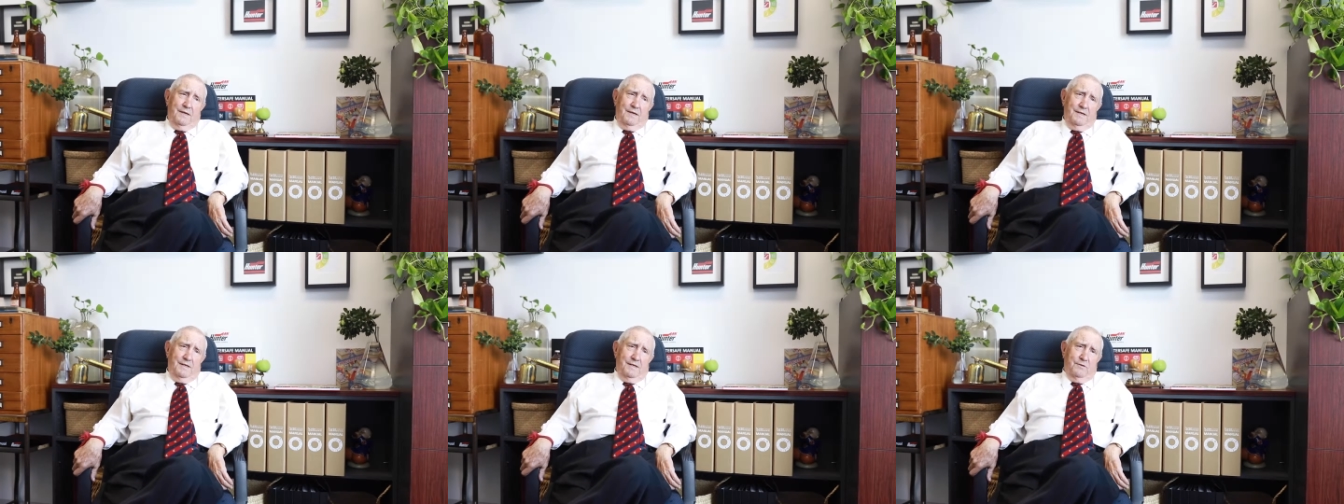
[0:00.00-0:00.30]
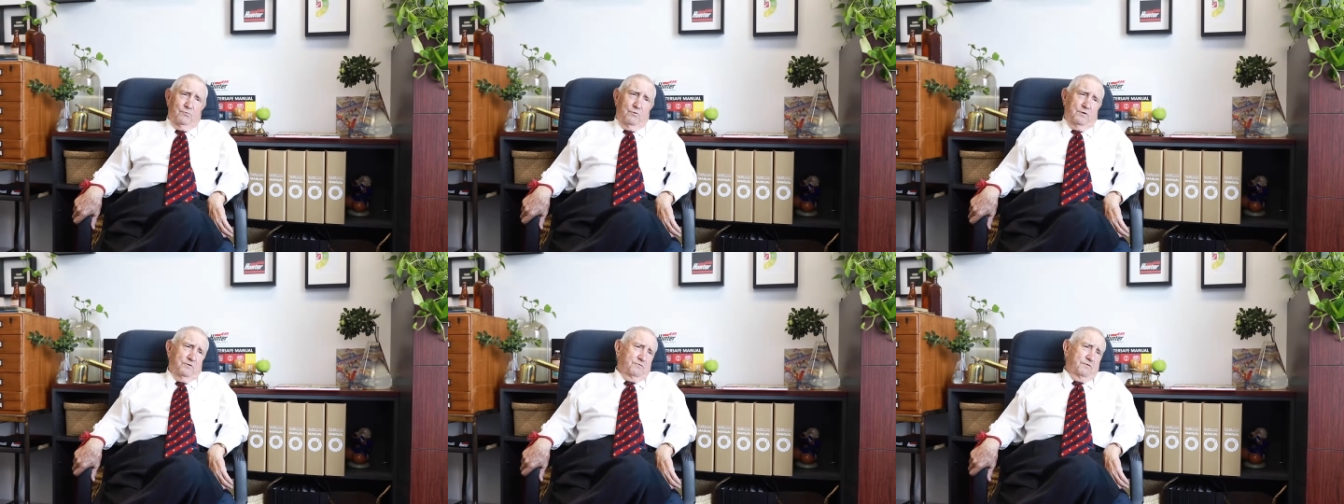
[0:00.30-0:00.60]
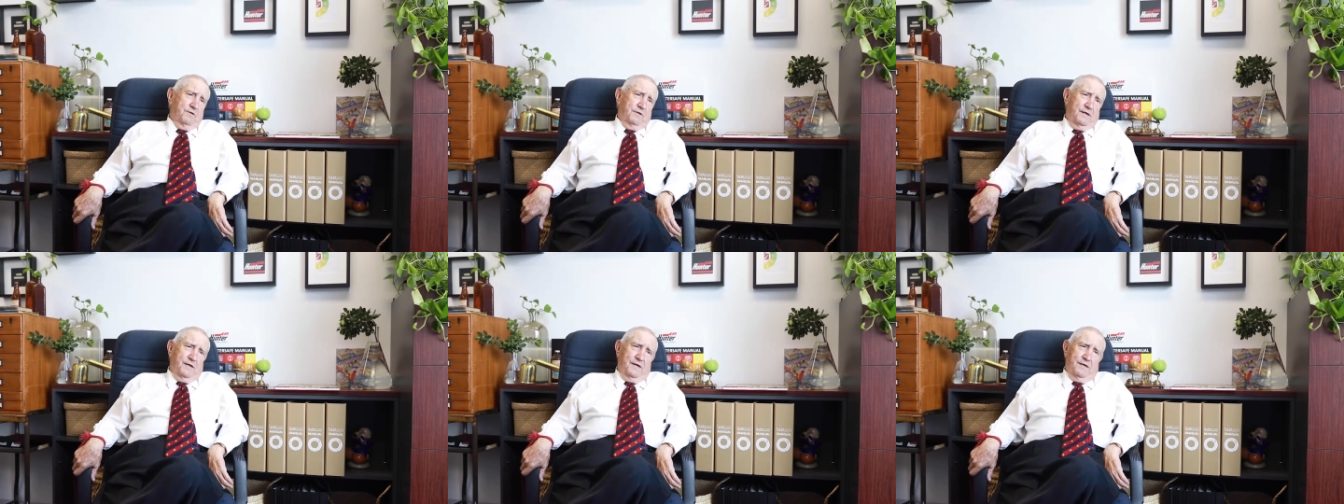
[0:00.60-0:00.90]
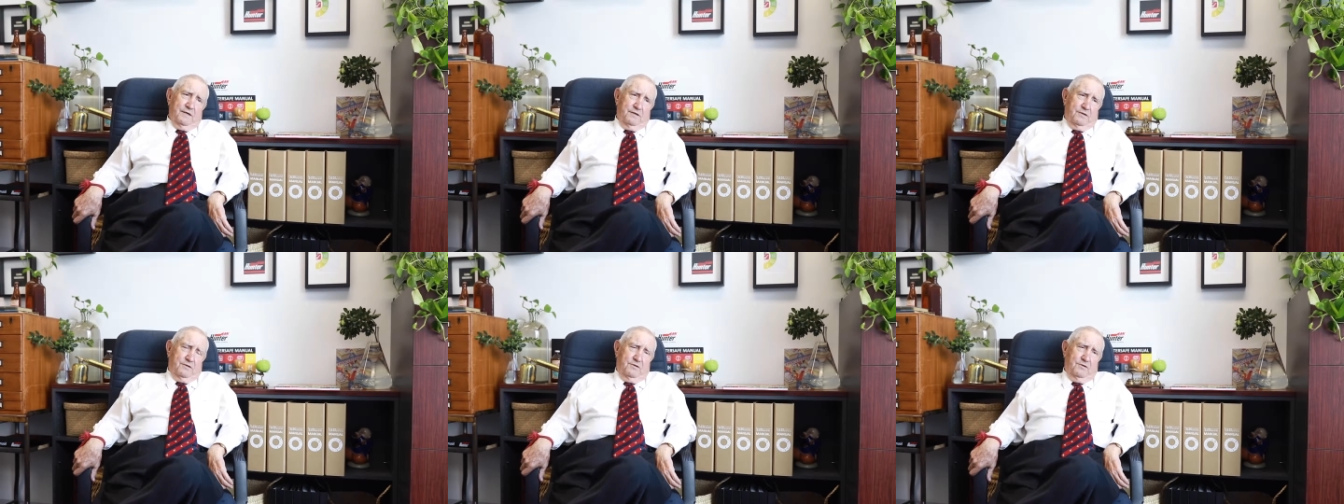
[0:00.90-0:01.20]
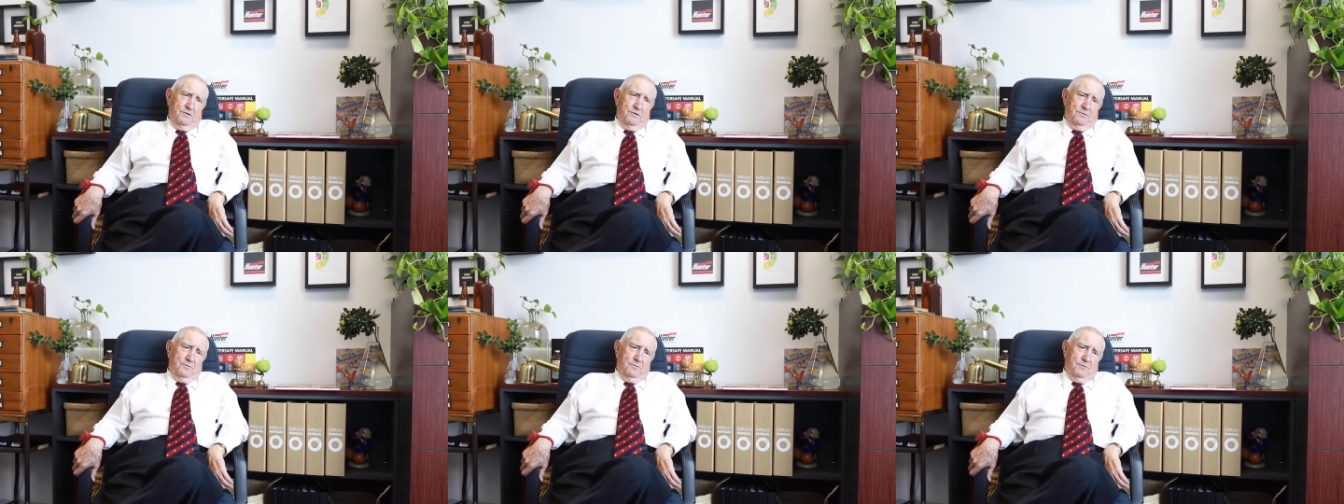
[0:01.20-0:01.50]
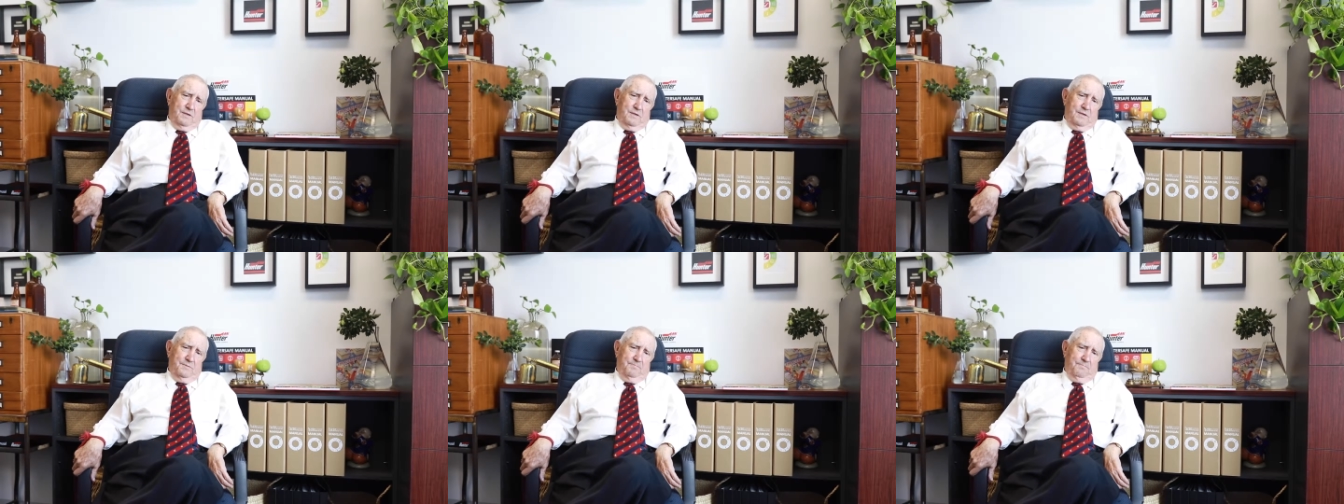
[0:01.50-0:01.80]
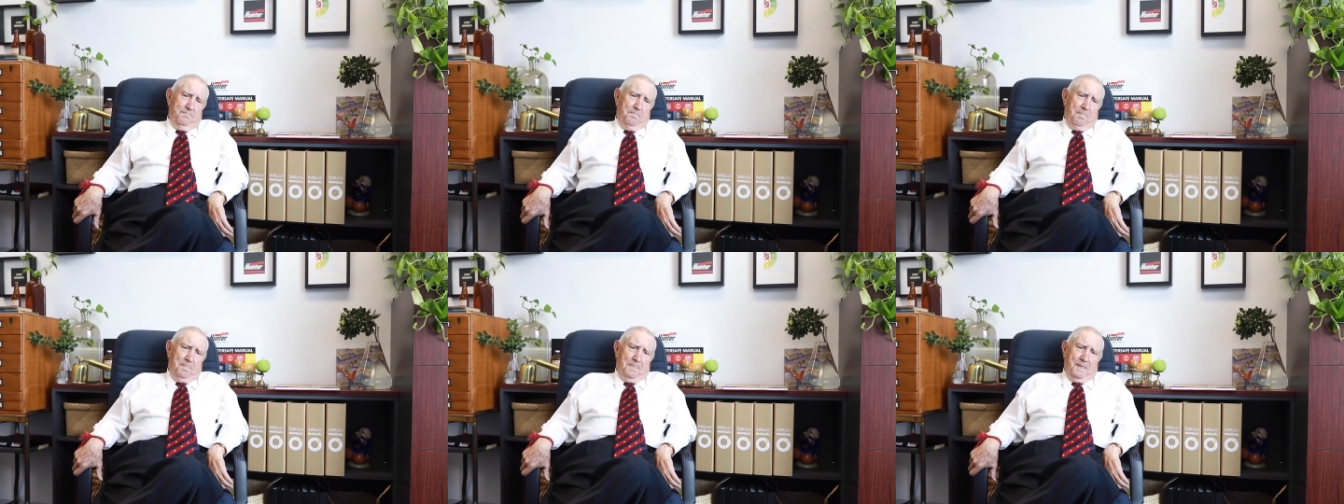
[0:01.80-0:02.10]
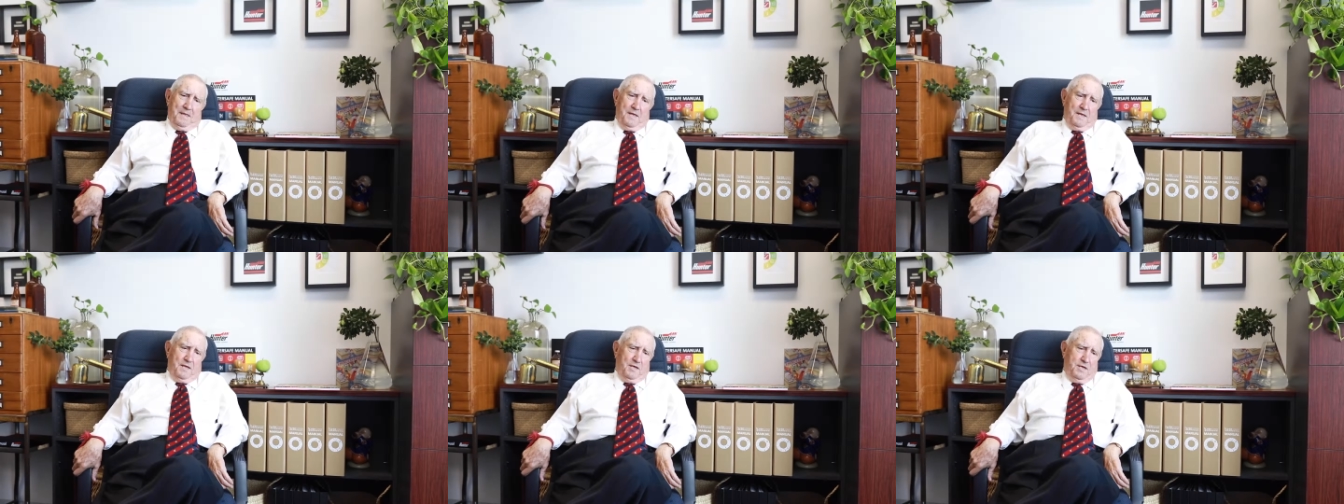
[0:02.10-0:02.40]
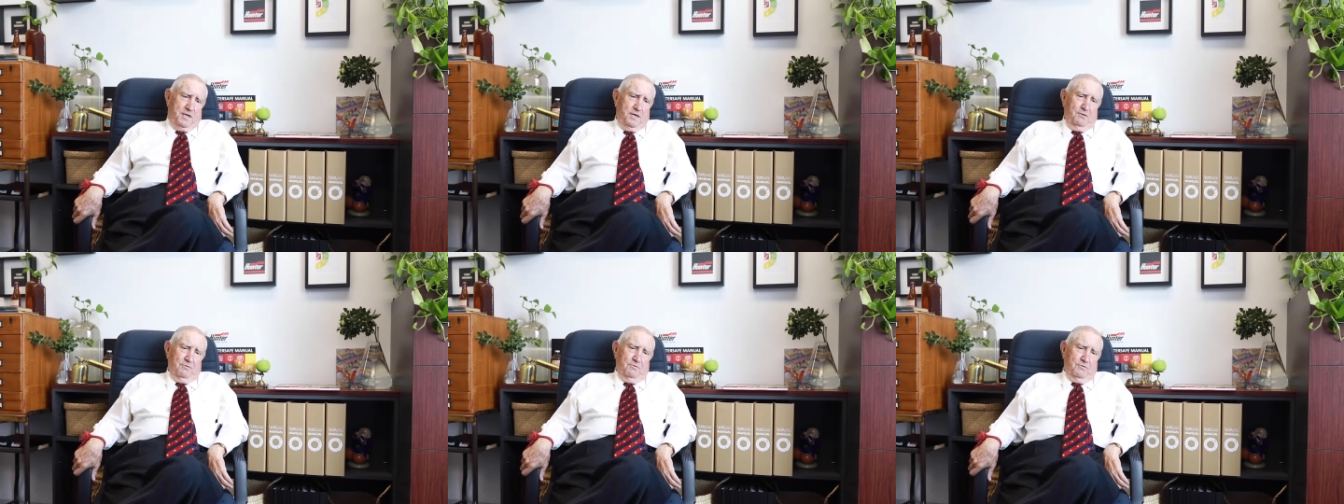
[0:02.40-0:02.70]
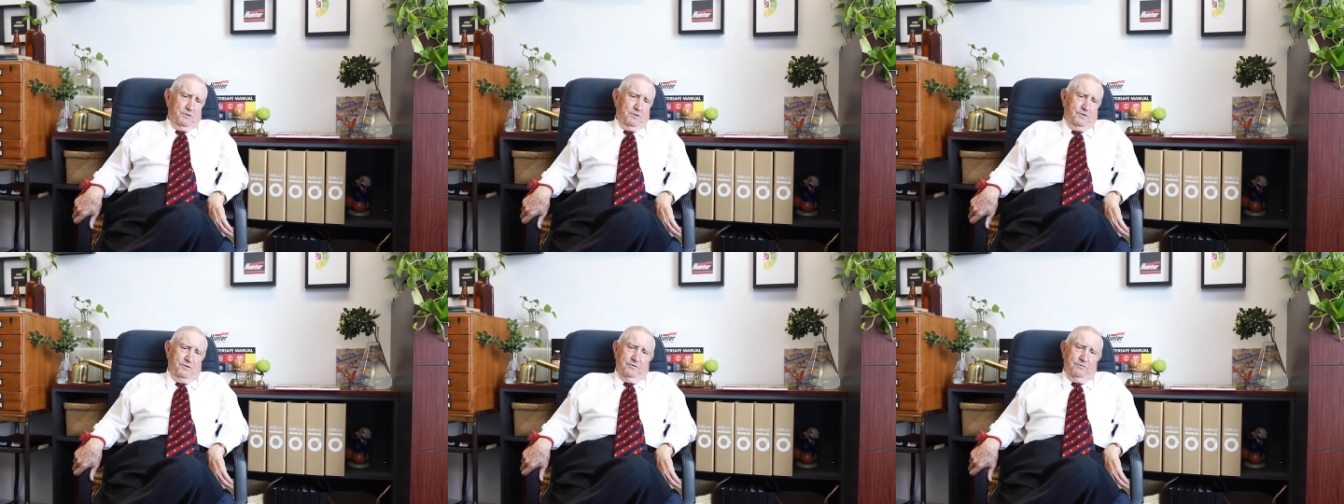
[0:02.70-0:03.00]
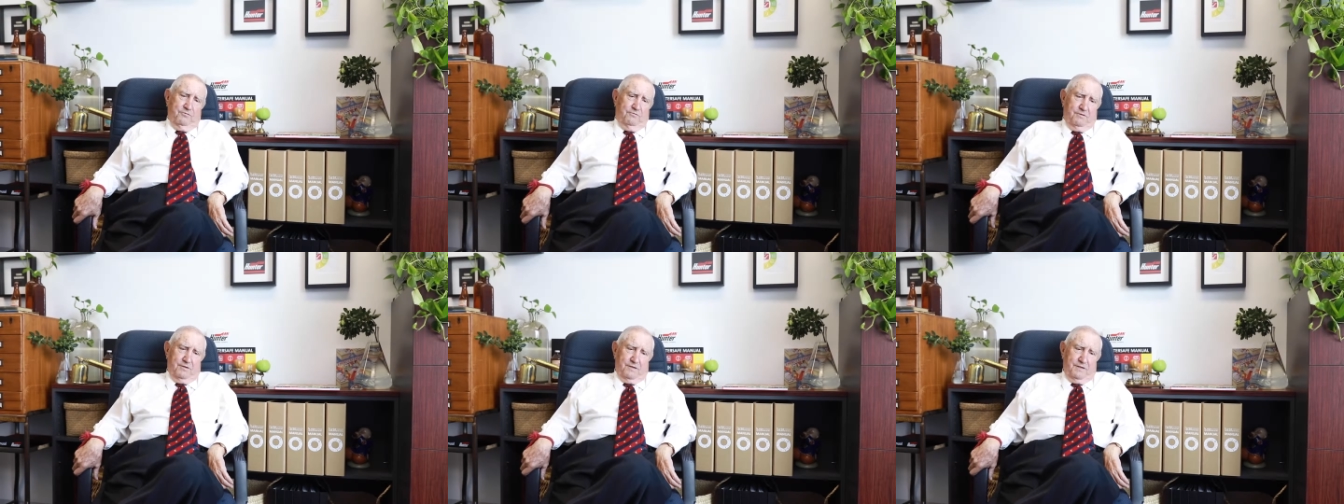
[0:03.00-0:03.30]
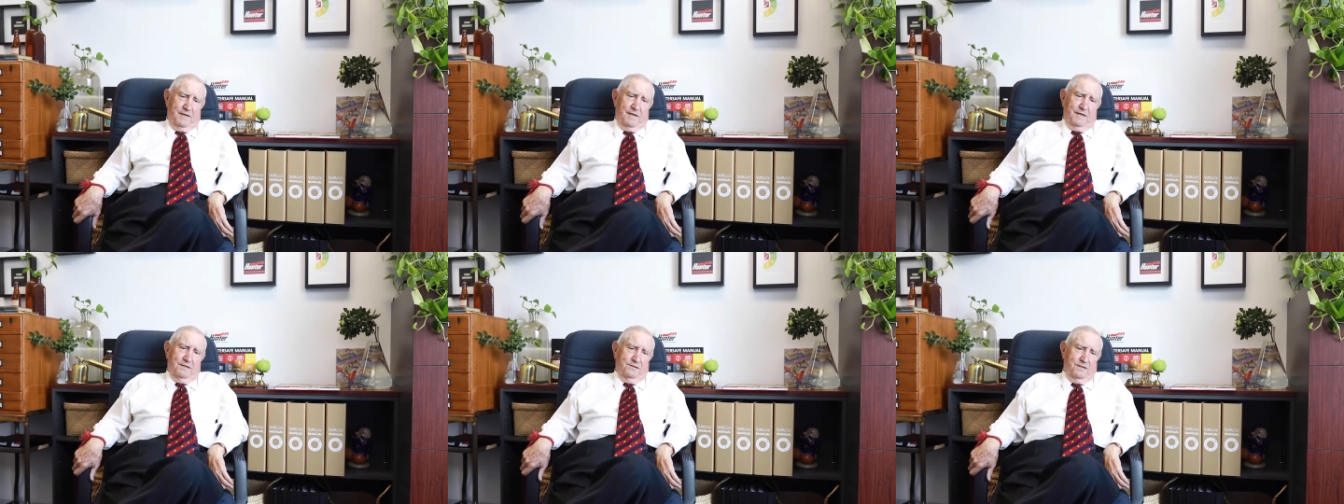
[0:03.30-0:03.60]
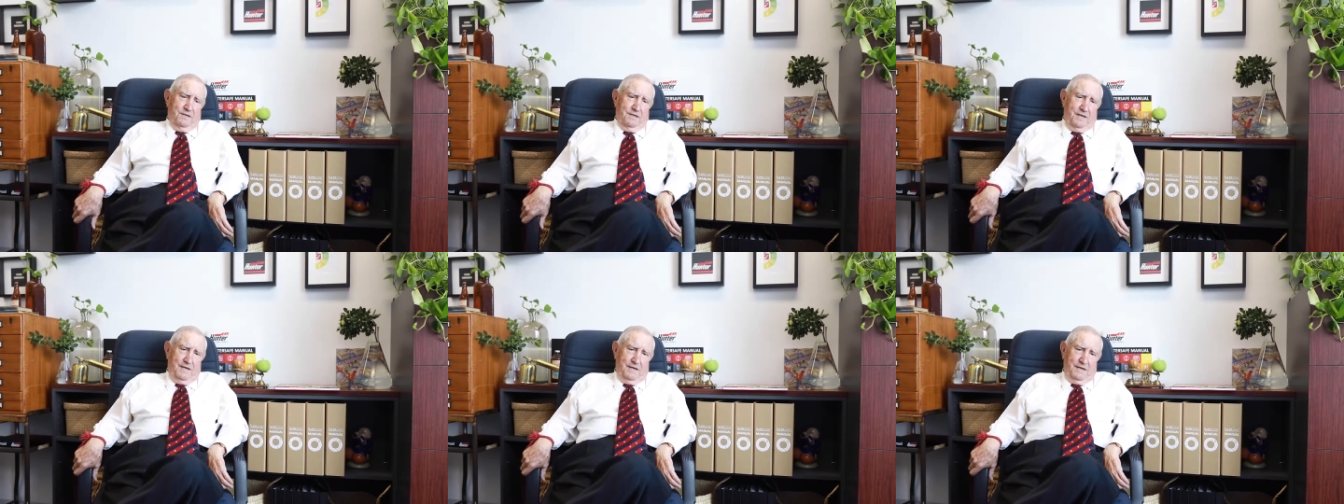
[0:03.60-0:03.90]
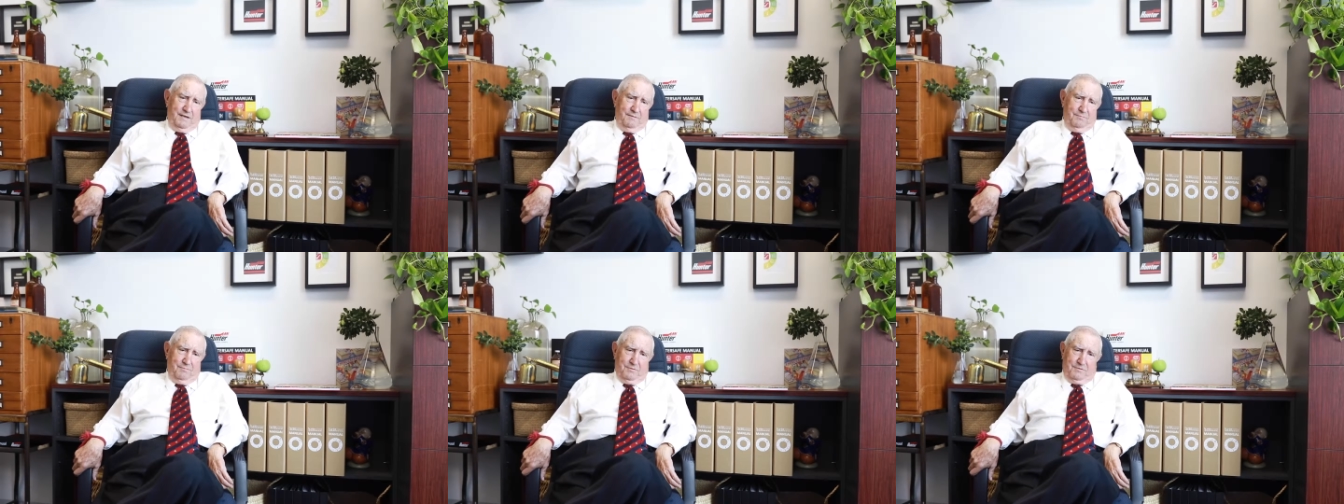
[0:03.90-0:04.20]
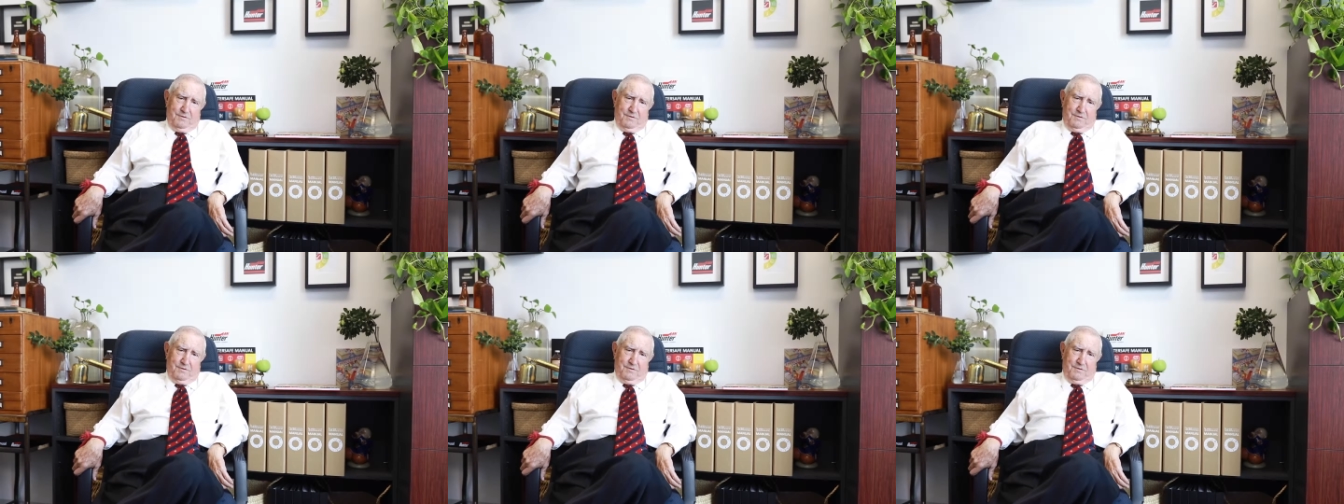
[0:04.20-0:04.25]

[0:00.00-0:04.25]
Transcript: it wasn't going to uh, kill the goose that laid the egg.